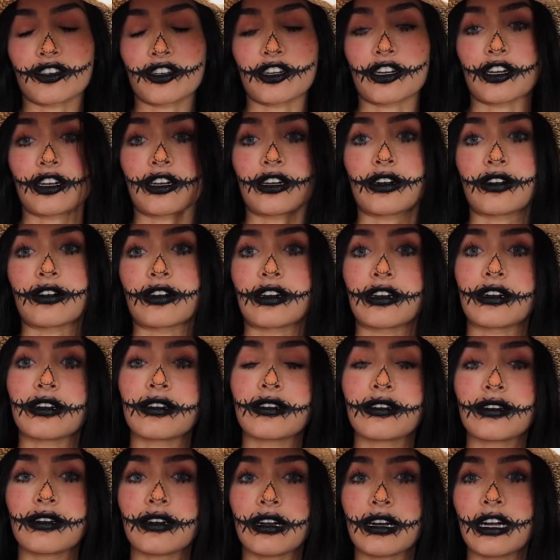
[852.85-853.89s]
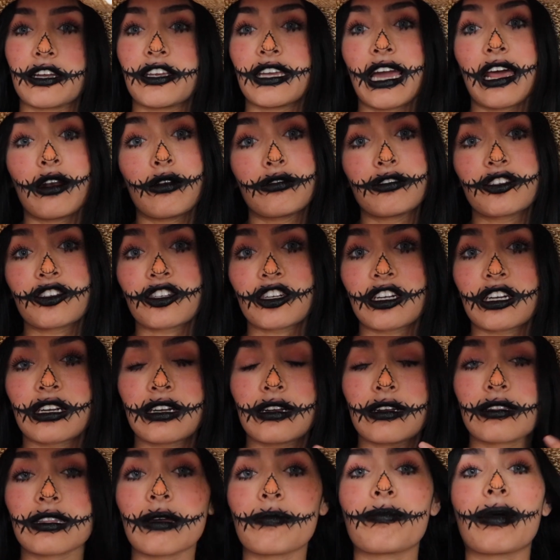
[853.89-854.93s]
shirt or a yellow
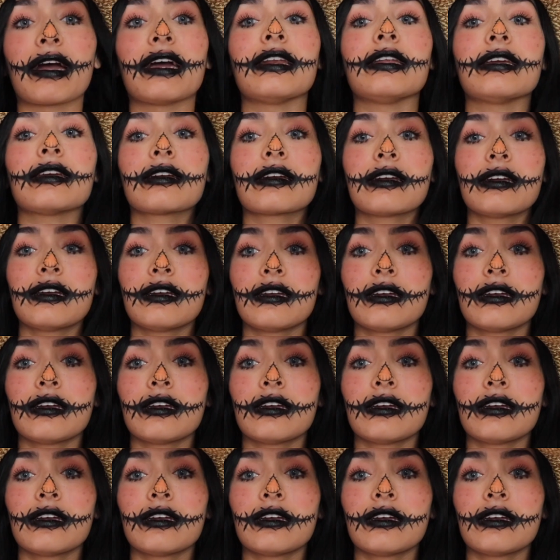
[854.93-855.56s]
shirt, depending.